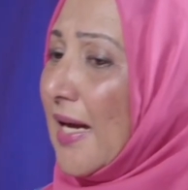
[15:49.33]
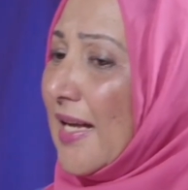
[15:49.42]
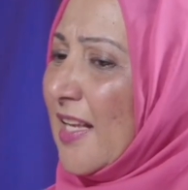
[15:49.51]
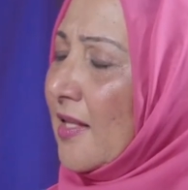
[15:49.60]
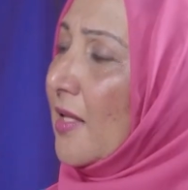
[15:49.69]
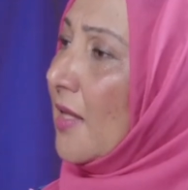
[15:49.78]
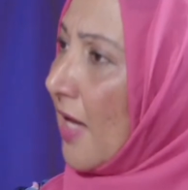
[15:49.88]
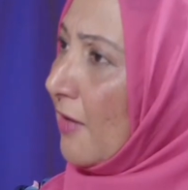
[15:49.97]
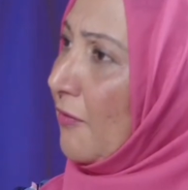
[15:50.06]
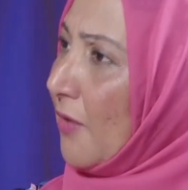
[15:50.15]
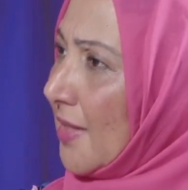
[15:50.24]
And I think
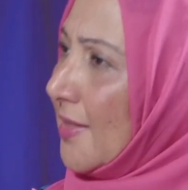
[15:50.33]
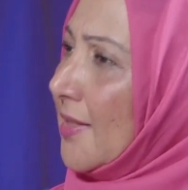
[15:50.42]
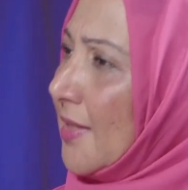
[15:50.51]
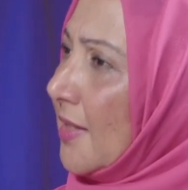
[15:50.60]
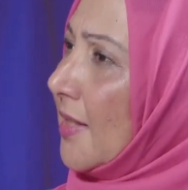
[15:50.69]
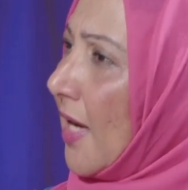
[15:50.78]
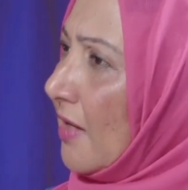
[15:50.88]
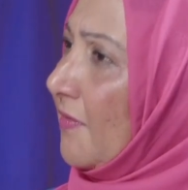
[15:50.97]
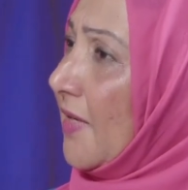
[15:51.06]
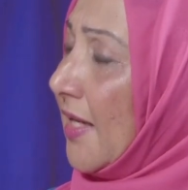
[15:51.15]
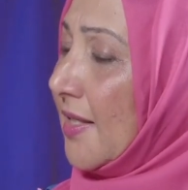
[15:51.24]
that for us, it's kind
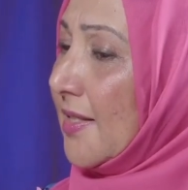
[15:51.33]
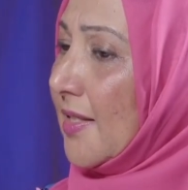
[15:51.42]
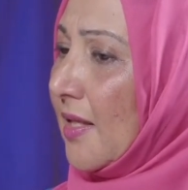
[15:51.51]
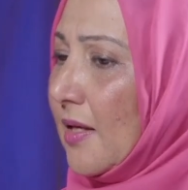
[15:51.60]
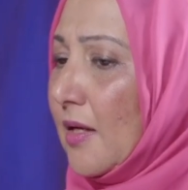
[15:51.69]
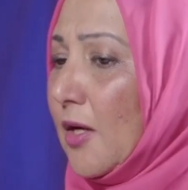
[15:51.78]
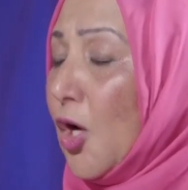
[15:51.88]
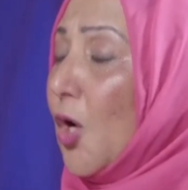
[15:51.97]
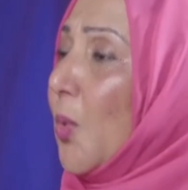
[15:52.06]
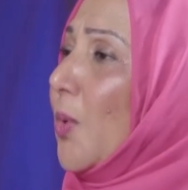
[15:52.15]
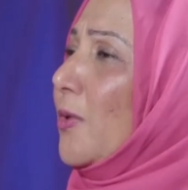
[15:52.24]
of a legacy thing.
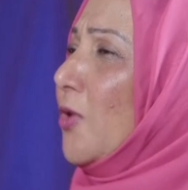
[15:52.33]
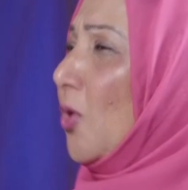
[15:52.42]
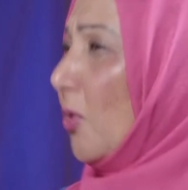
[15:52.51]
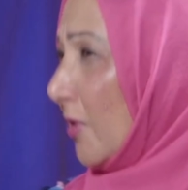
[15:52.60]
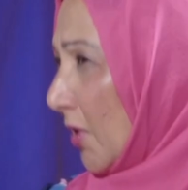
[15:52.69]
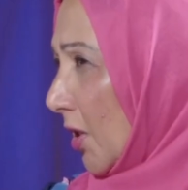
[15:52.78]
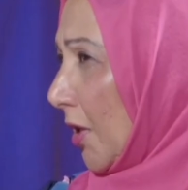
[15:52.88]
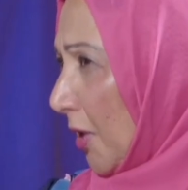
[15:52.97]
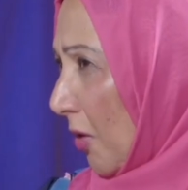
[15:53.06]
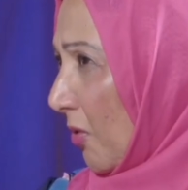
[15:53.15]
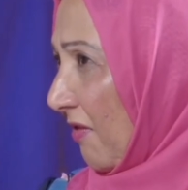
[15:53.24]
We're also launching a
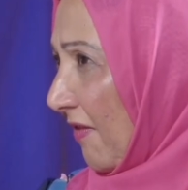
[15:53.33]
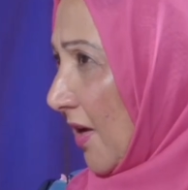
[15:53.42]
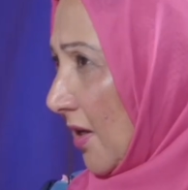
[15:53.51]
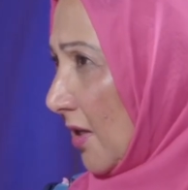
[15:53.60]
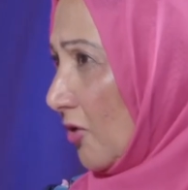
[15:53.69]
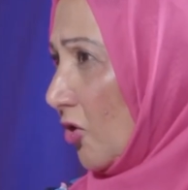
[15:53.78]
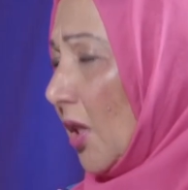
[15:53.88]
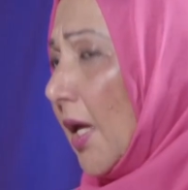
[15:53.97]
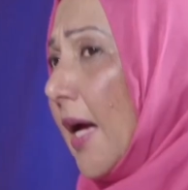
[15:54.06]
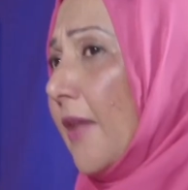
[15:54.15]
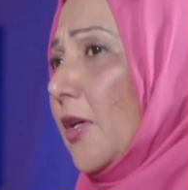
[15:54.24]
growth fund,
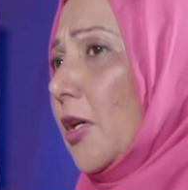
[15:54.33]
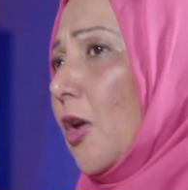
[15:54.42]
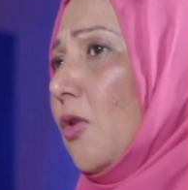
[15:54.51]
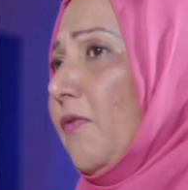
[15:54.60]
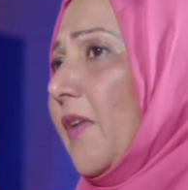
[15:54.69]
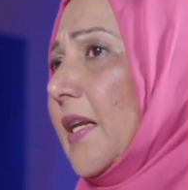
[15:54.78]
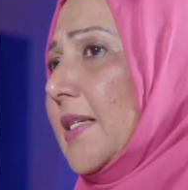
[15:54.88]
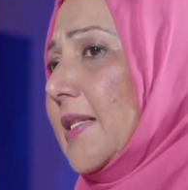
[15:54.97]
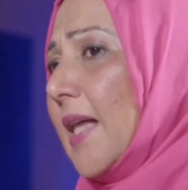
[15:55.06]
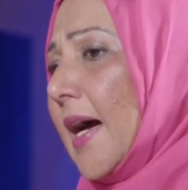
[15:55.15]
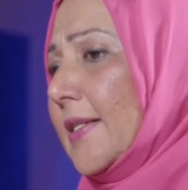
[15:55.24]
inshallah. Okay, and the growth fund
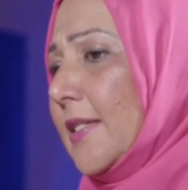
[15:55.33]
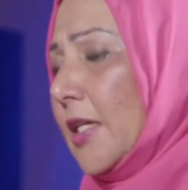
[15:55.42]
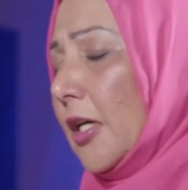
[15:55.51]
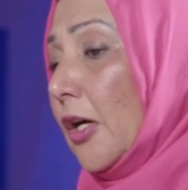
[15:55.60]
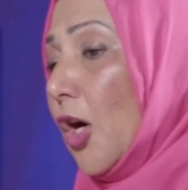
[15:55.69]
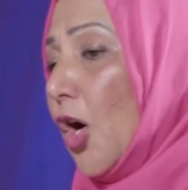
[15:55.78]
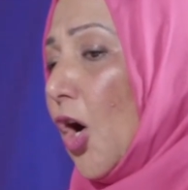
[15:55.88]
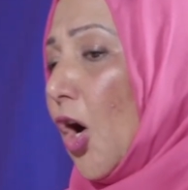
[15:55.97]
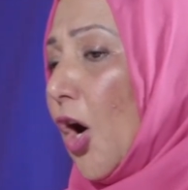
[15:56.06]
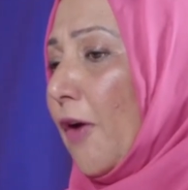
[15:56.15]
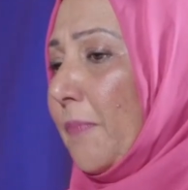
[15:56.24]
is the idea
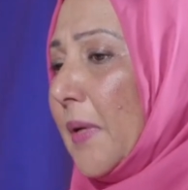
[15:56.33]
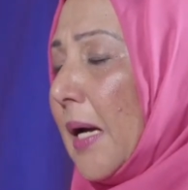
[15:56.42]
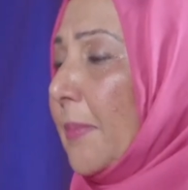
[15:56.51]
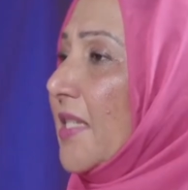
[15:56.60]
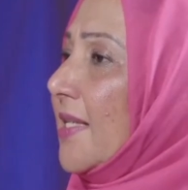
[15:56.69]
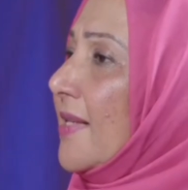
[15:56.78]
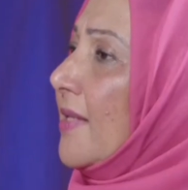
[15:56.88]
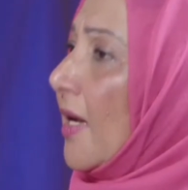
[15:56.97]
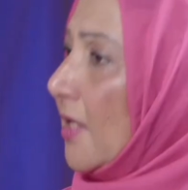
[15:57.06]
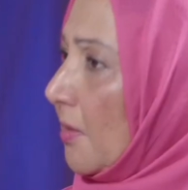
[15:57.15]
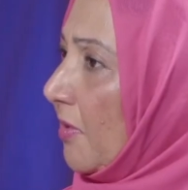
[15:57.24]
of becoming
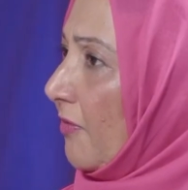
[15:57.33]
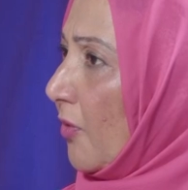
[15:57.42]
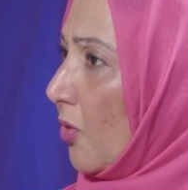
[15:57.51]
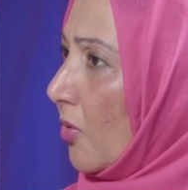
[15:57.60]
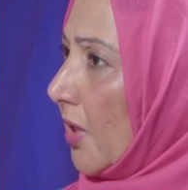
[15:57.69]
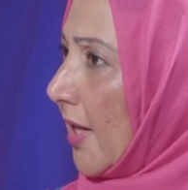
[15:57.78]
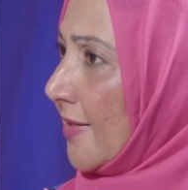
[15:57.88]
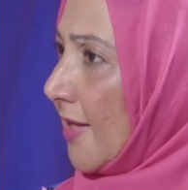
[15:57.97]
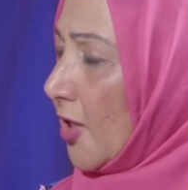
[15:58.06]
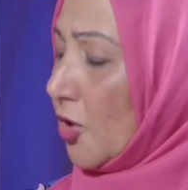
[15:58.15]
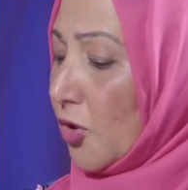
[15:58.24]
sustainable for the
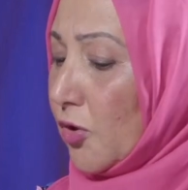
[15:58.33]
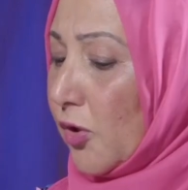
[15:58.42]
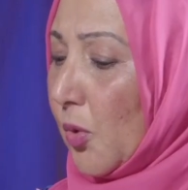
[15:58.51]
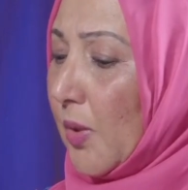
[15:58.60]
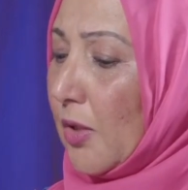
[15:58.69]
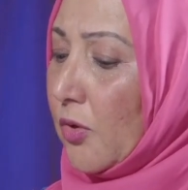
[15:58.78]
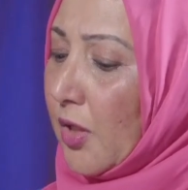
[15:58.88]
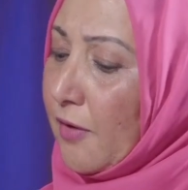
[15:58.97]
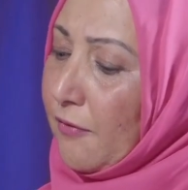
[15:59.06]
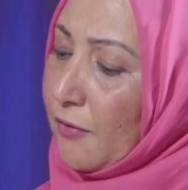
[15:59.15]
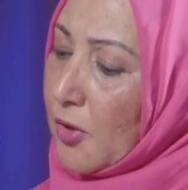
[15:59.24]
organization. So we're
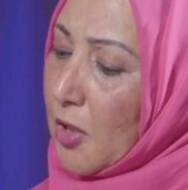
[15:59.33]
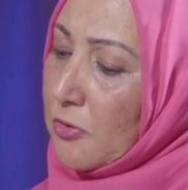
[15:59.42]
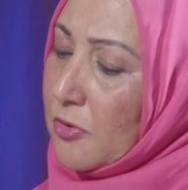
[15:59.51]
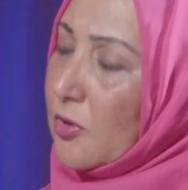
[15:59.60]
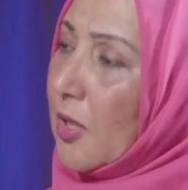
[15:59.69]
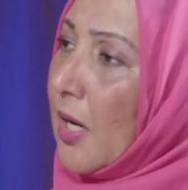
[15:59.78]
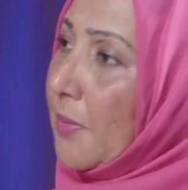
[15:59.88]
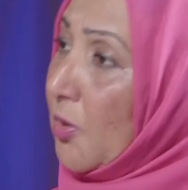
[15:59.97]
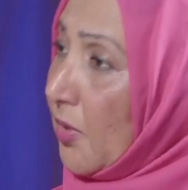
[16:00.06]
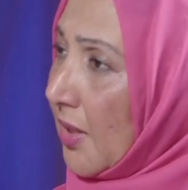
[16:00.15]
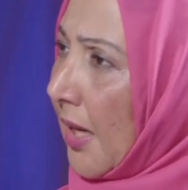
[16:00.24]
looking for donors to come
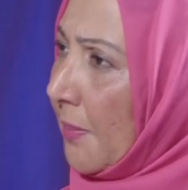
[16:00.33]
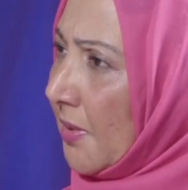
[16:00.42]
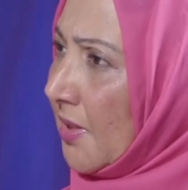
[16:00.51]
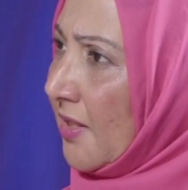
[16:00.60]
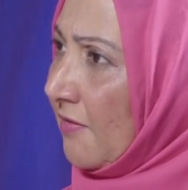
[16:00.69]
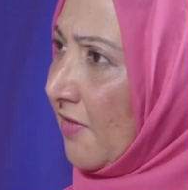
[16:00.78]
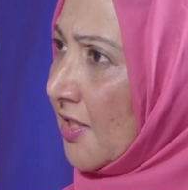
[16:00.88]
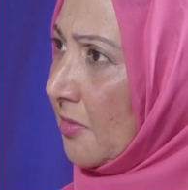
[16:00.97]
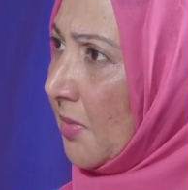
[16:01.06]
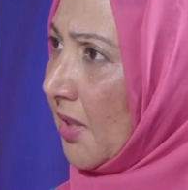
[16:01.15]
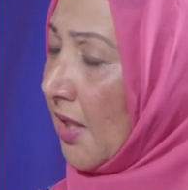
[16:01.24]
in with a capital
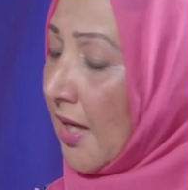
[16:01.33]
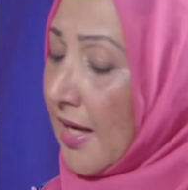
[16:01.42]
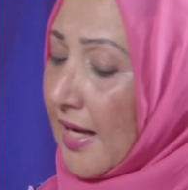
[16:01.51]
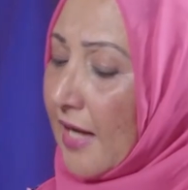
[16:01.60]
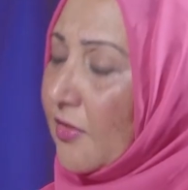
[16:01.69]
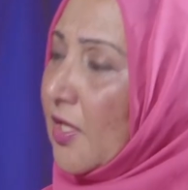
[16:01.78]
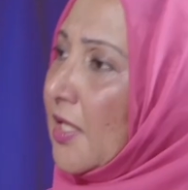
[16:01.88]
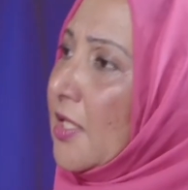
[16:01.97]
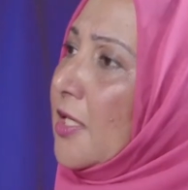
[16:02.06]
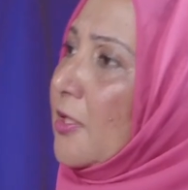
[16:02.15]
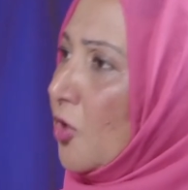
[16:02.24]
investment and the
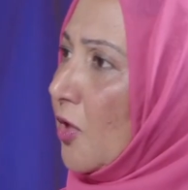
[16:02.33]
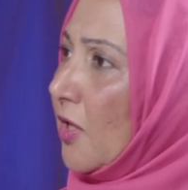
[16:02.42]
returns